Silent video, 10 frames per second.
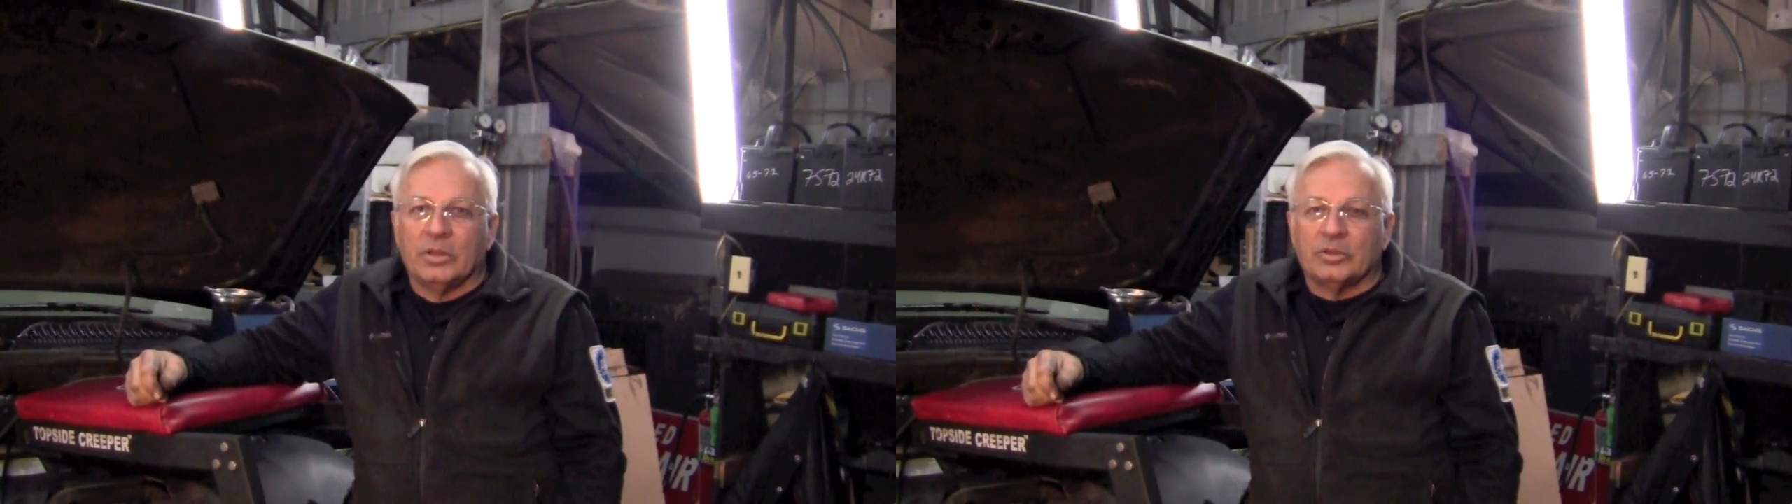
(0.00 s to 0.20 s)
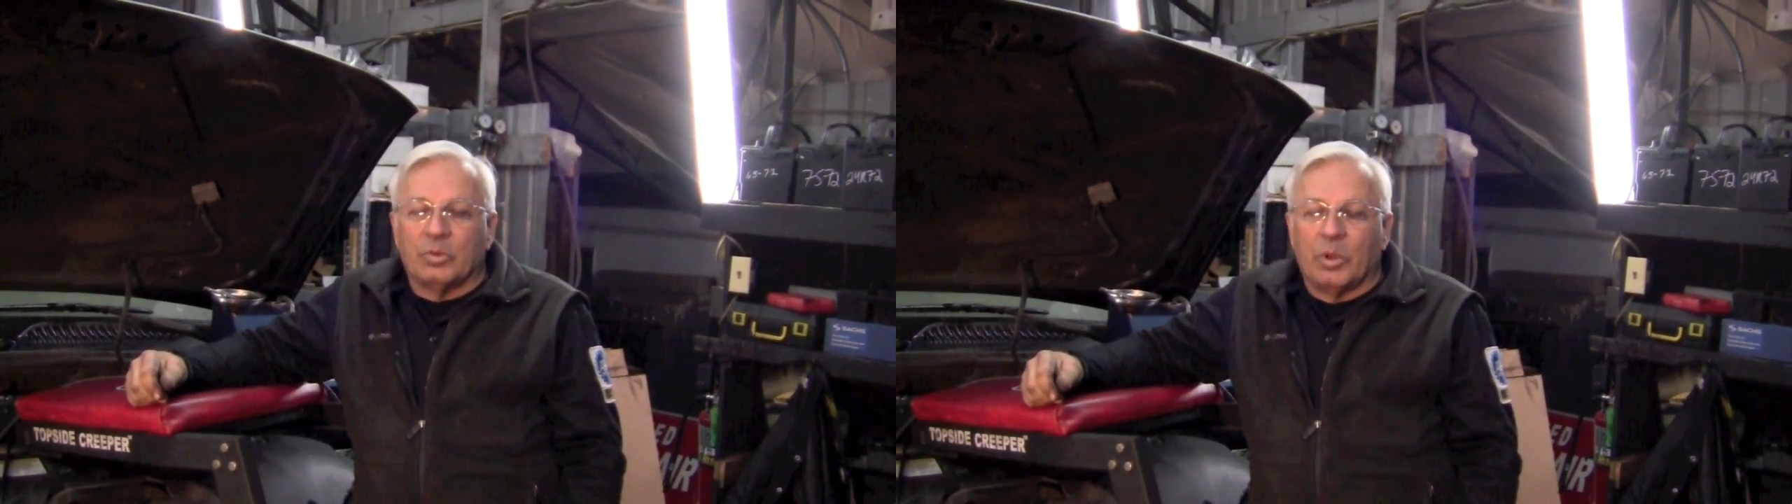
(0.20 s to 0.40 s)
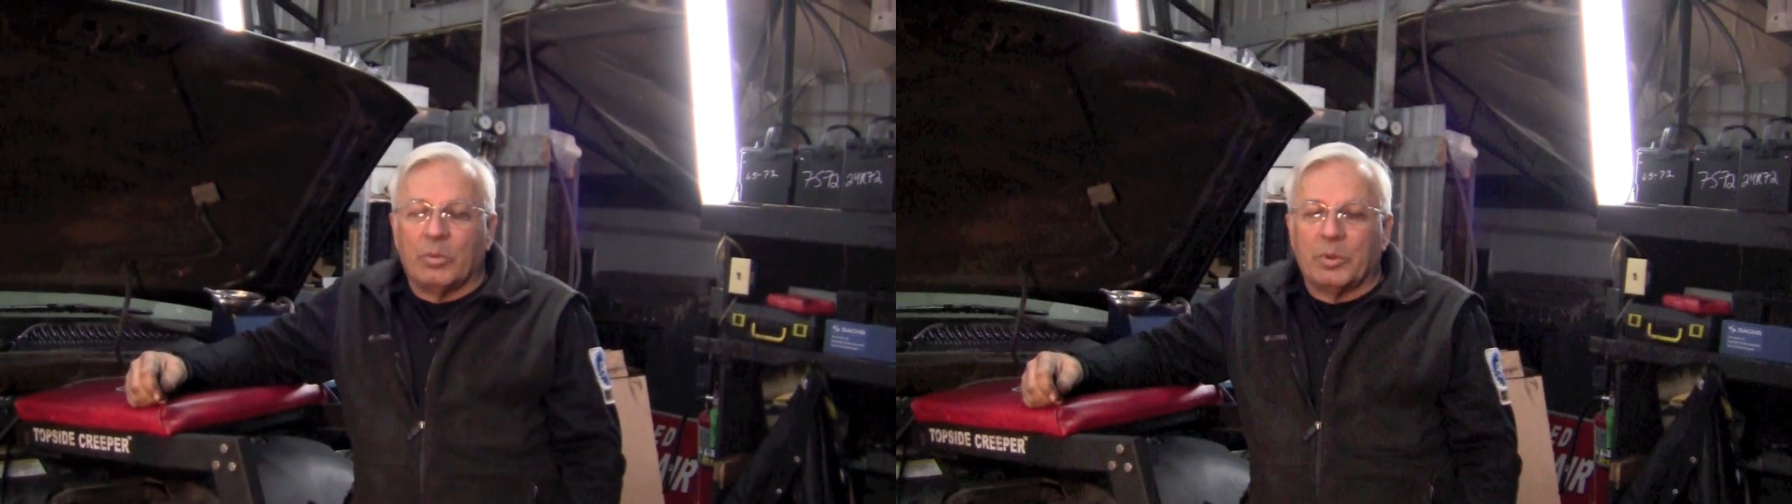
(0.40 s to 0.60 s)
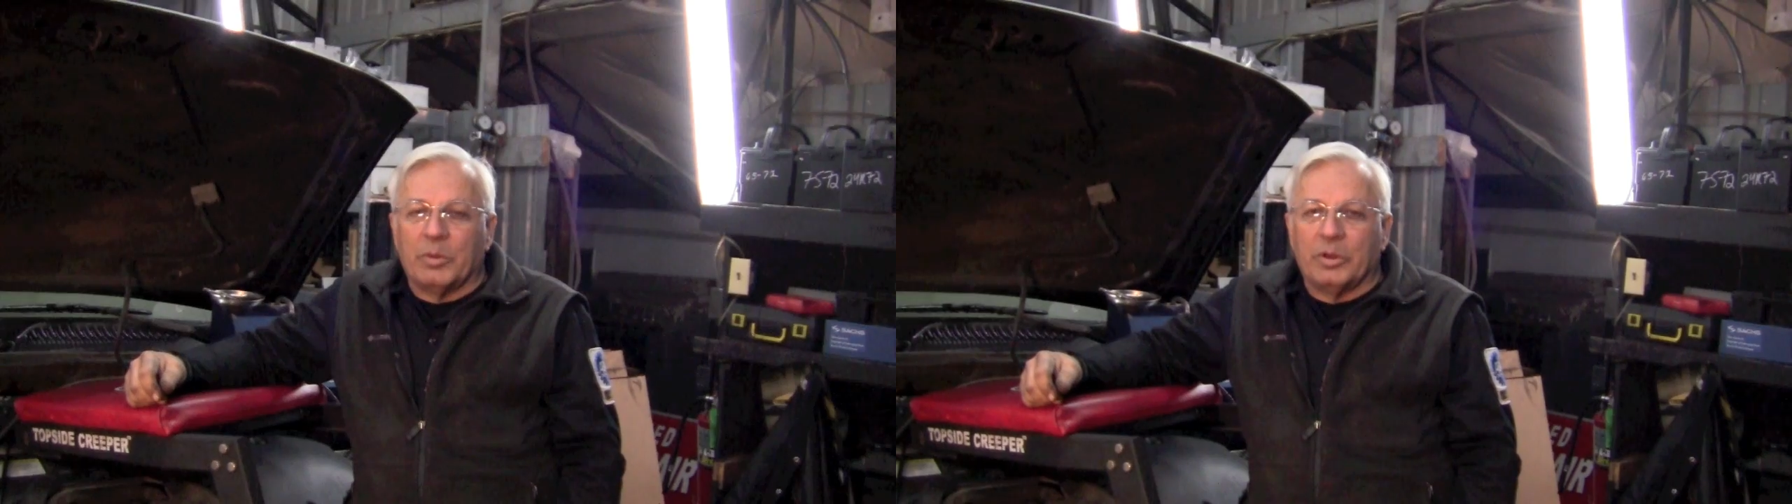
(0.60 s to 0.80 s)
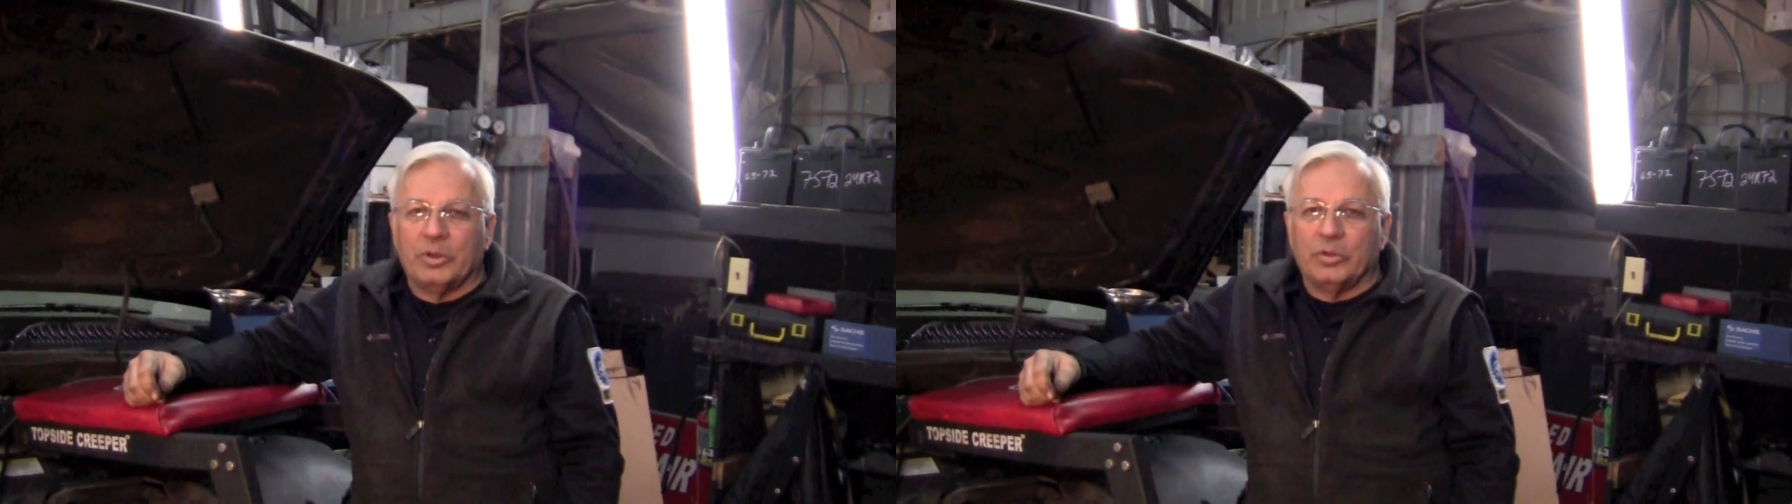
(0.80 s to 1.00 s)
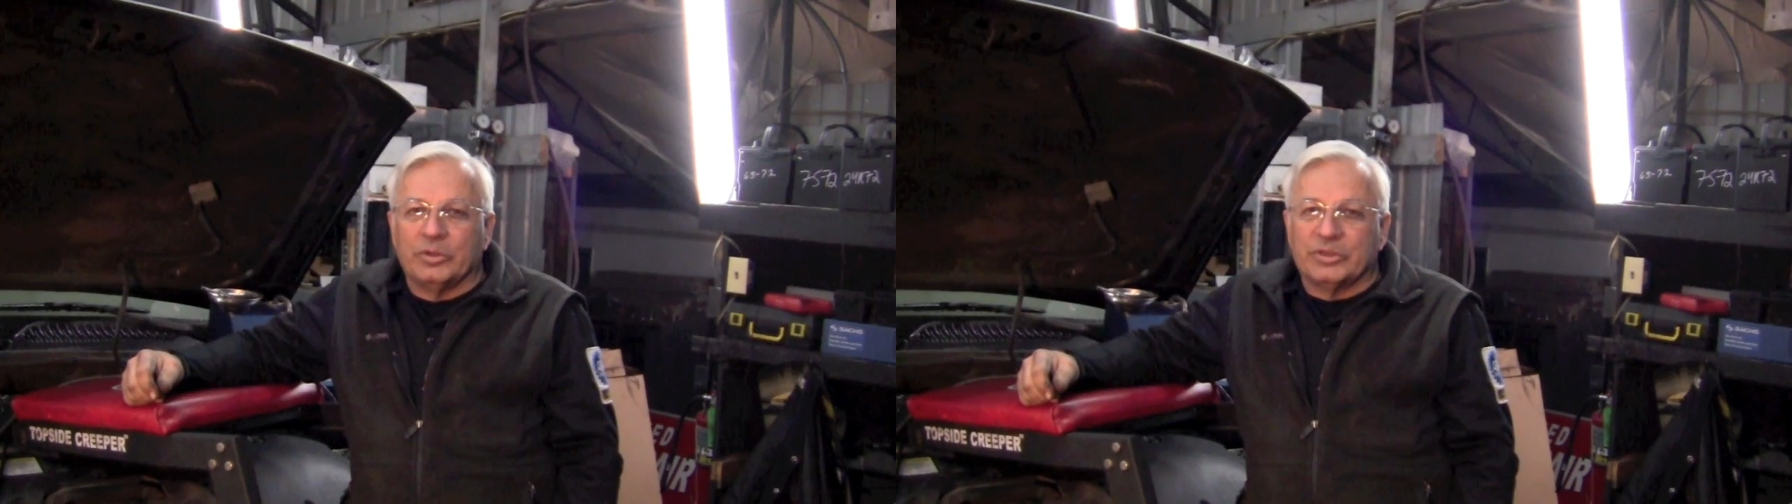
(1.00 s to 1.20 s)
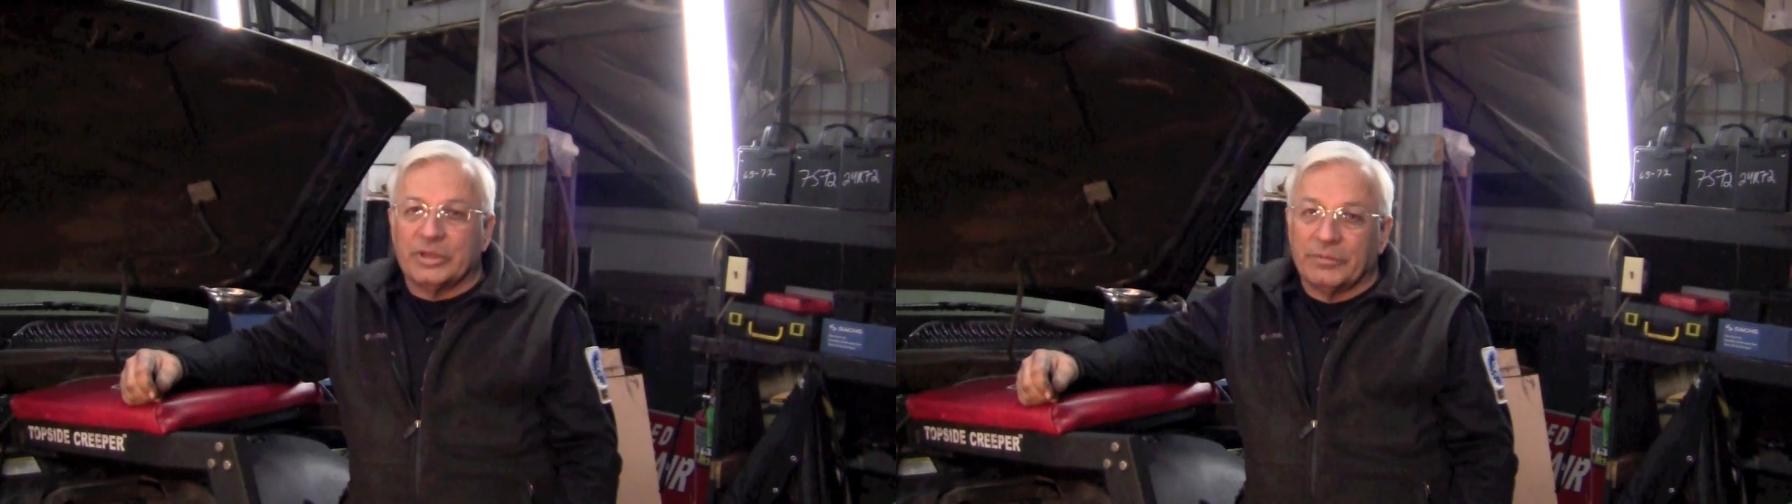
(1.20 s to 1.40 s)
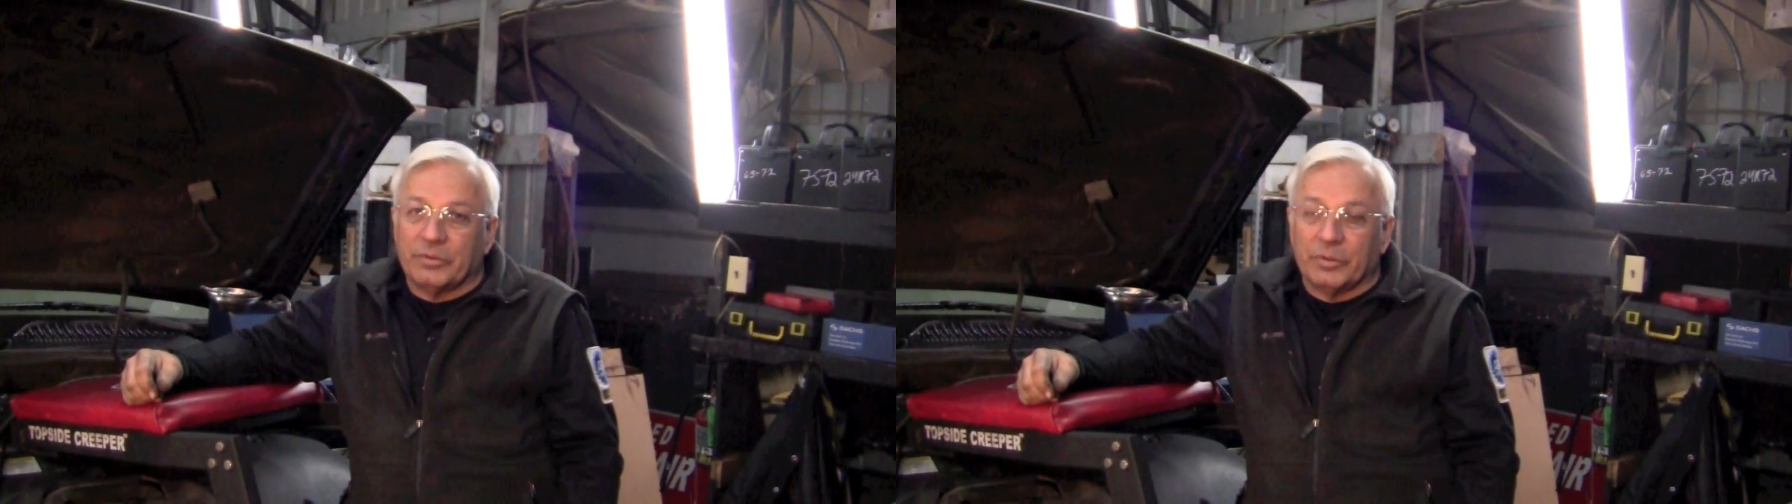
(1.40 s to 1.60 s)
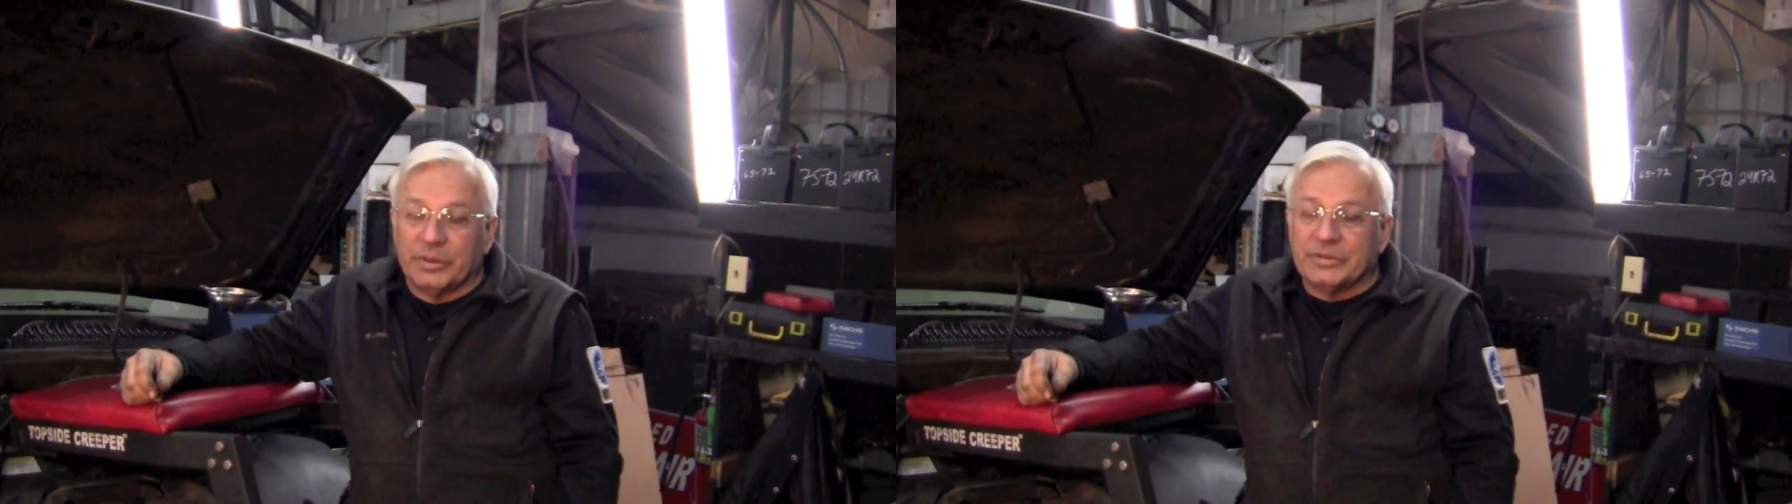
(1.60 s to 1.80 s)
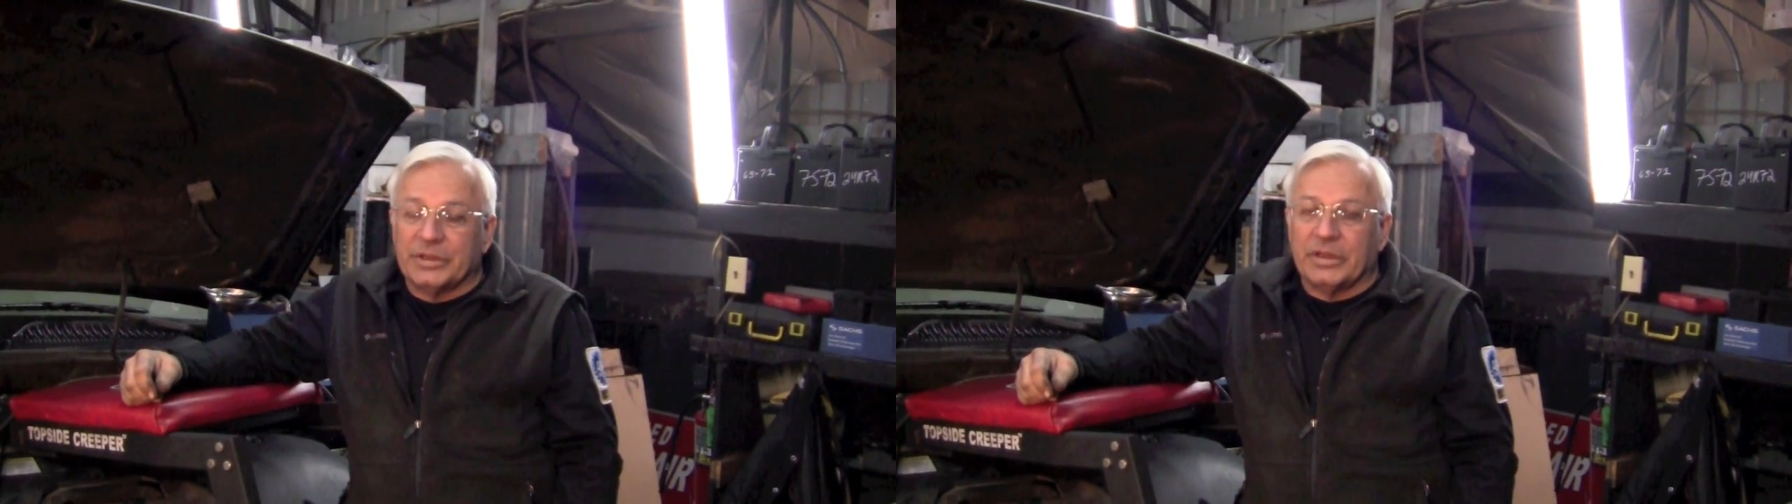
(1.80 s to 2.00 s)
So what we want to do is see if there
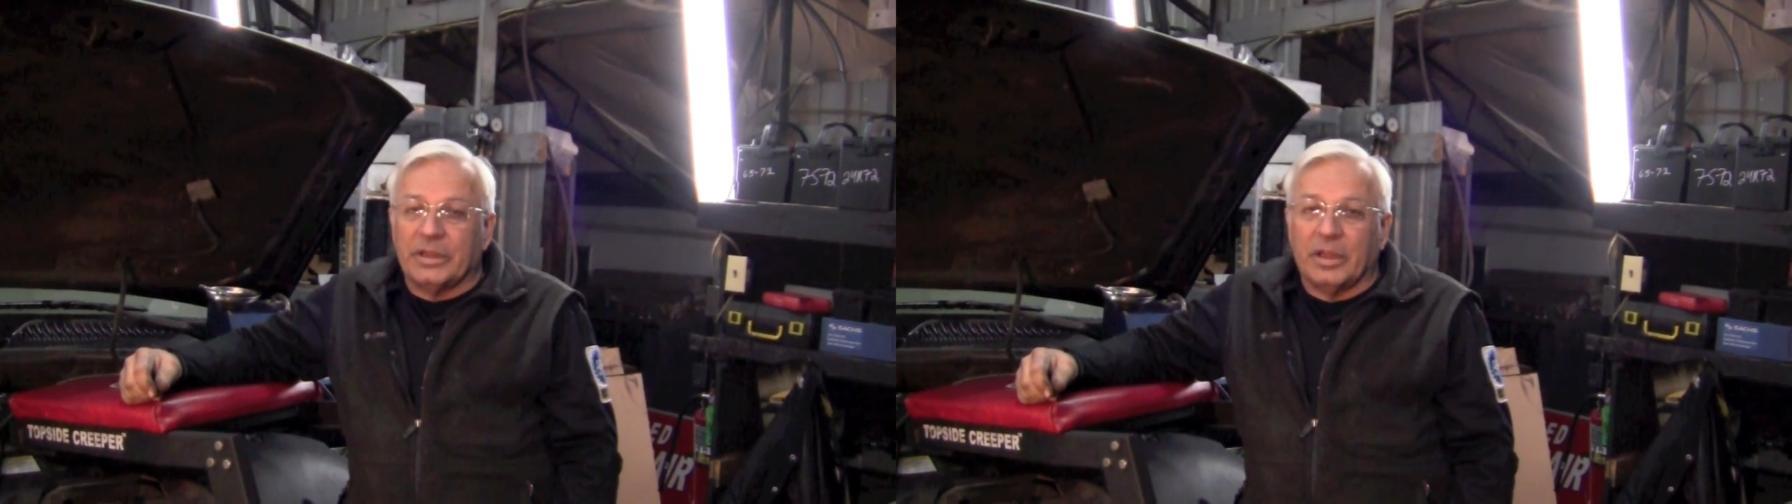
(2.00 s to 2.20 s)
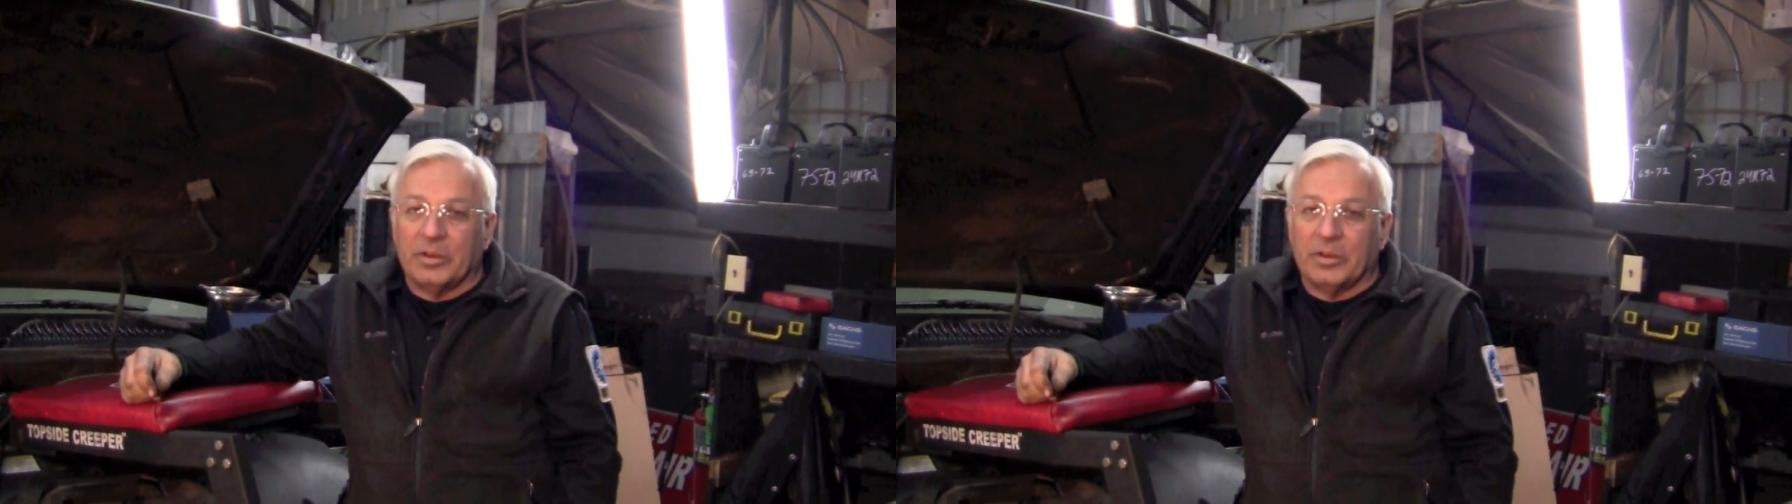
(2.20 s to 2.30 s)
is any